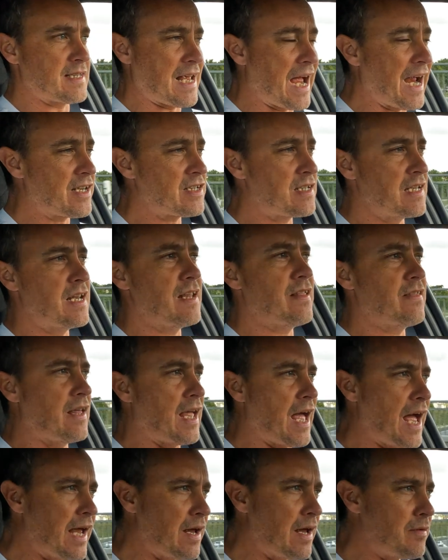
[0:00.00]
Actually, the
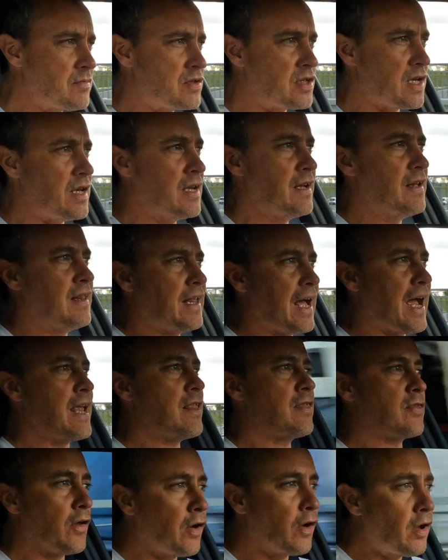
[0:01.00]
AMG
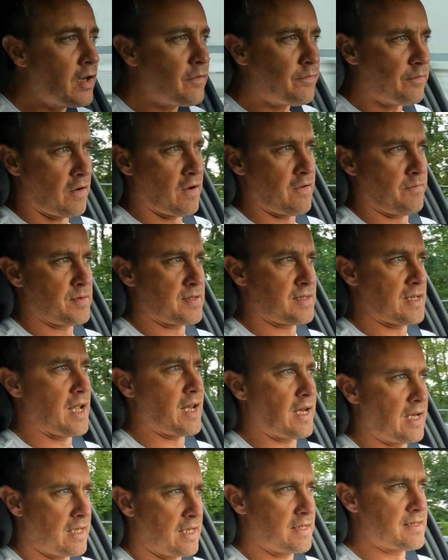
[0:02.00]
A35
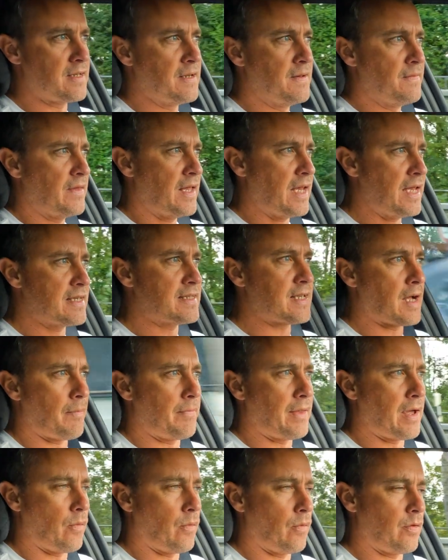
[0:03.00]
Mercedes is up
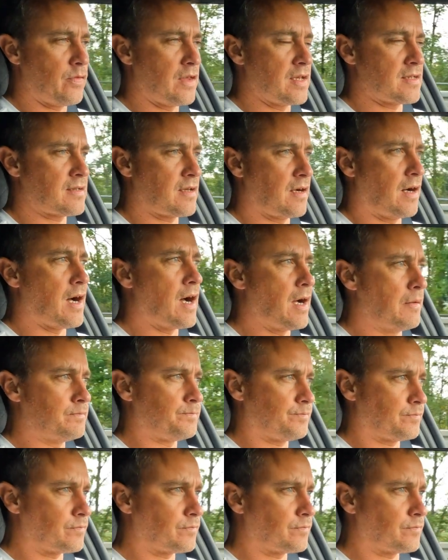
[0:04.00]
there with this car.